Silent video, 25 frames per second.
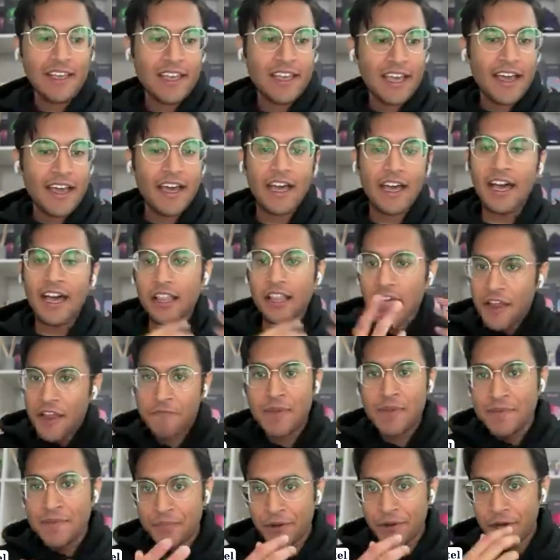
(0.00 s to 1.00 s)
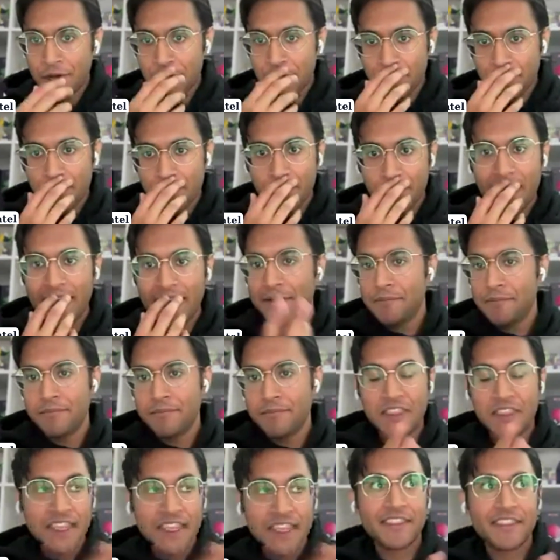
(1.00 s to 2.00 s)
A lot of people might
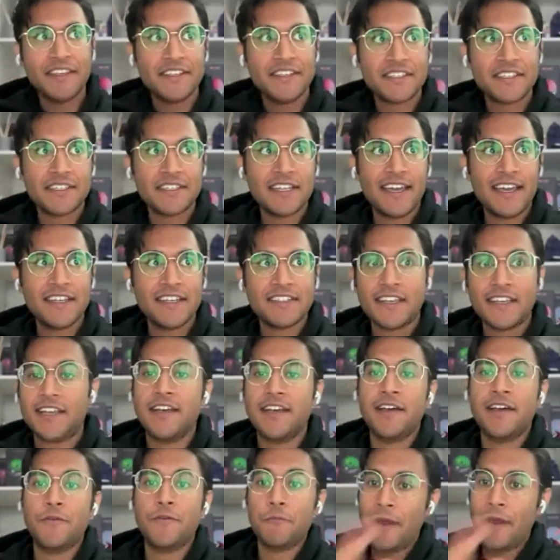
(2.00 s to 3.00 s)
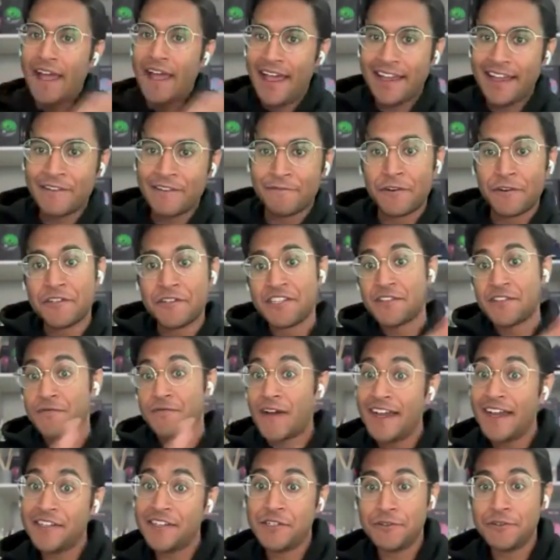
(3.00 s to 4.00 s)
think this as like a RAG versus
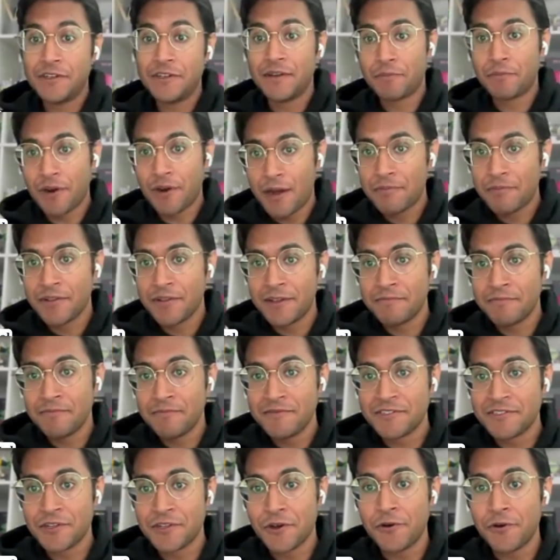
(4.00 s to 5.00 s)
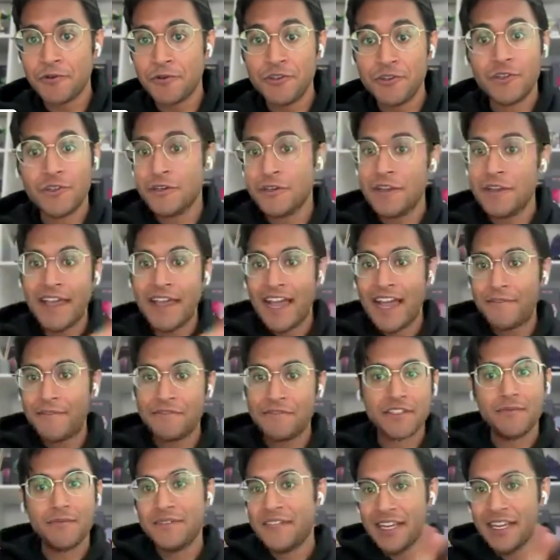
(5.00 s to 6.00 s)
fine tuning problem. So you could have
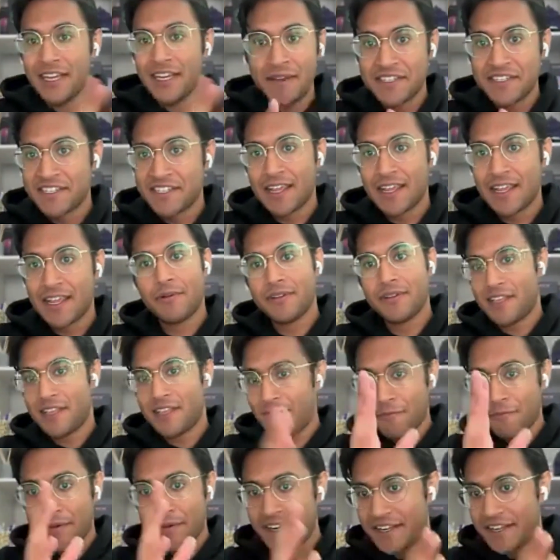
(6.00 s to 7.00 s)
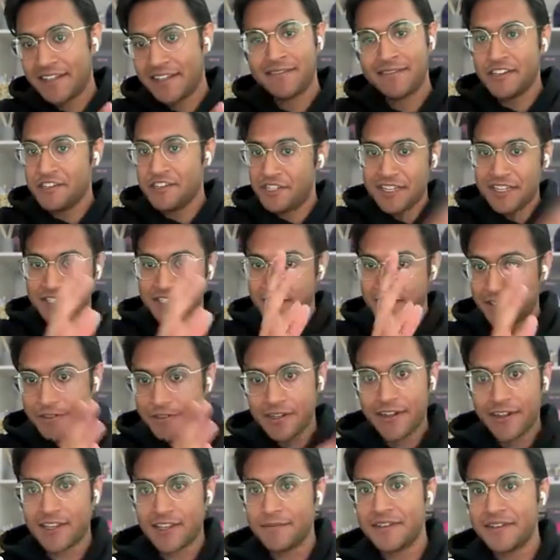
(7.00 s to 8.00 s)
some database set up with everybody ingesting their
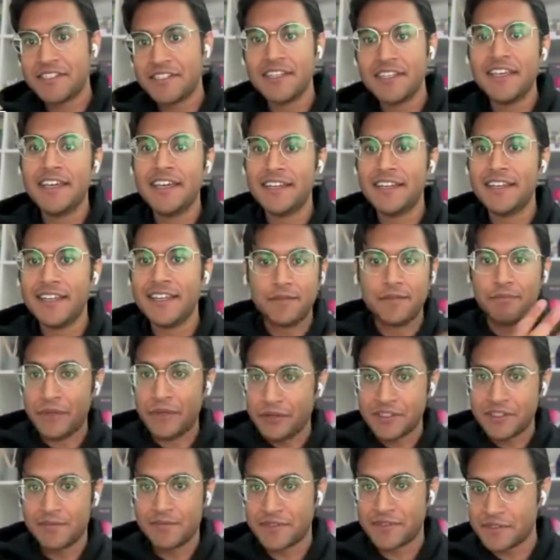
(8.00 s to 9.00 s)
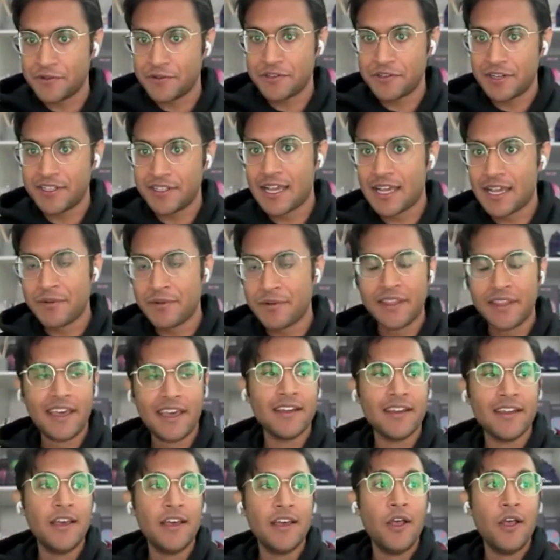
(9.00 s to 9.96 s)
documents in and then build some solution on top of that.